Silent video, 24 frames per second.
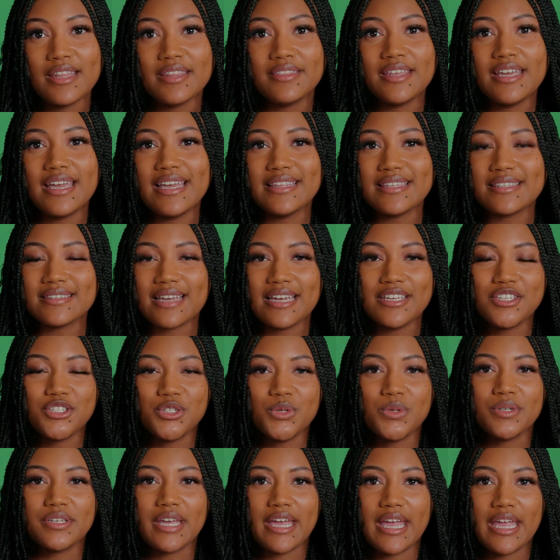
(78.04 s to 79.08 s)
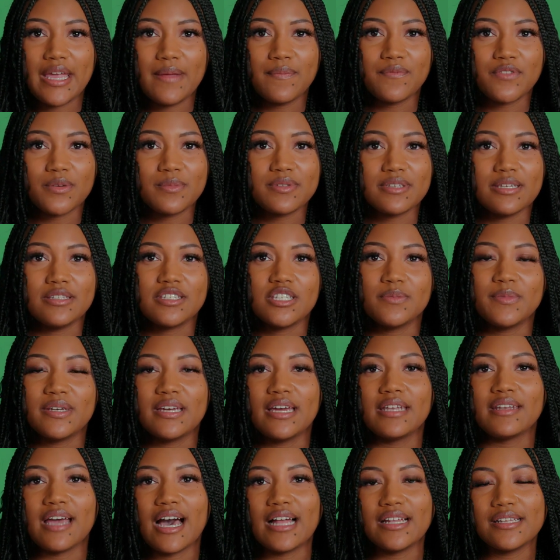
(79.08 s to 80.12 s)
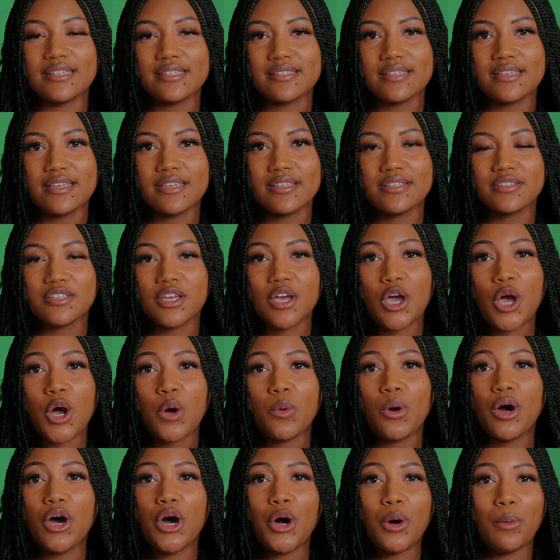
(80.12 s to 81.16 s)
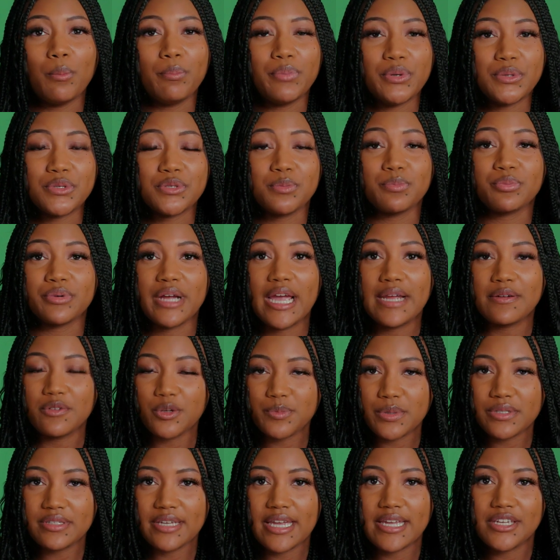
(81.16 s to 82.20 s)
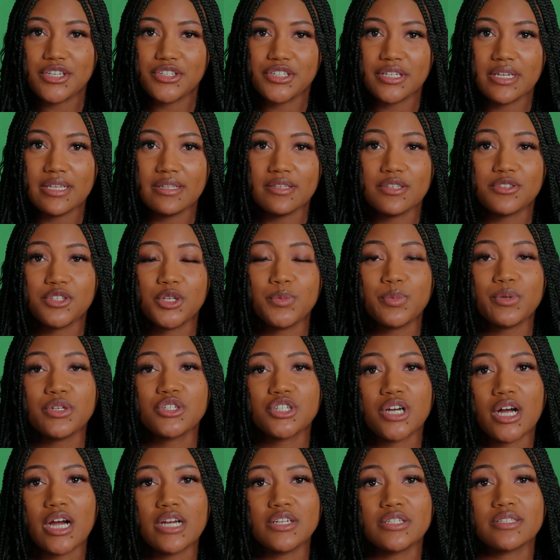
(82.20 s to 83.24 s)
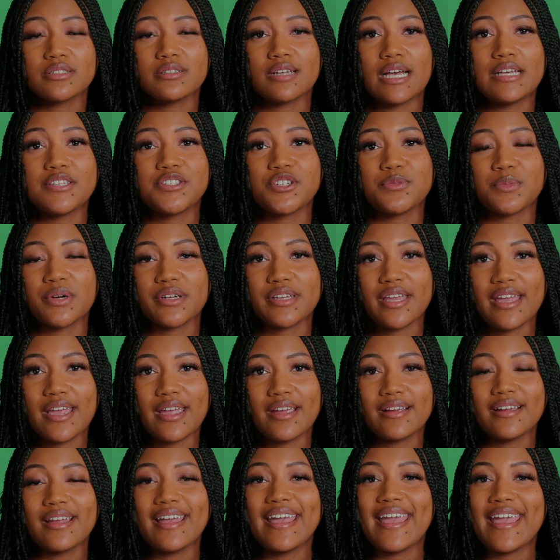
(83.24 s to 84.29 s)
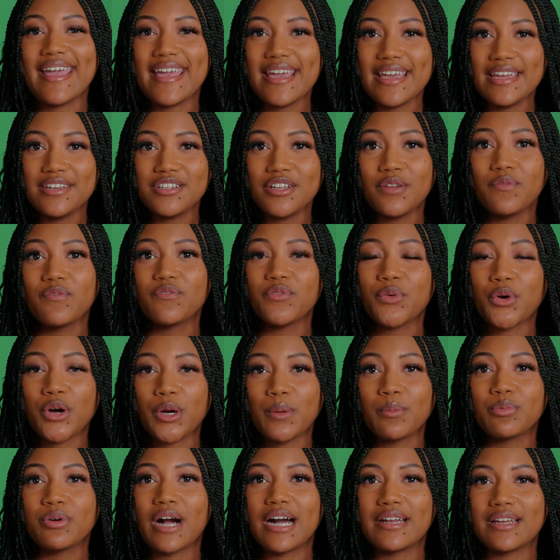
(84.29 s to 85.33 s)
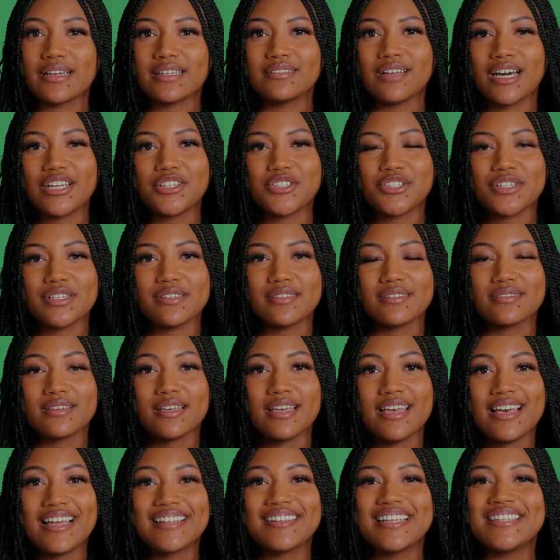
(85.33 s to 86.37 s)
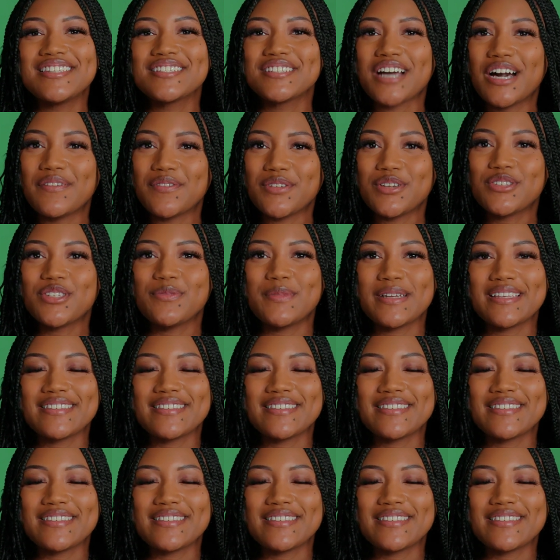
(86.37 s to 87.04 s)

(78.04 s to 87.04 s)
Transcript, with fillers: The insights you gain from sentiment analysis will help boost brand reputation, supercharge customer care, and inform product launches. Let's cover some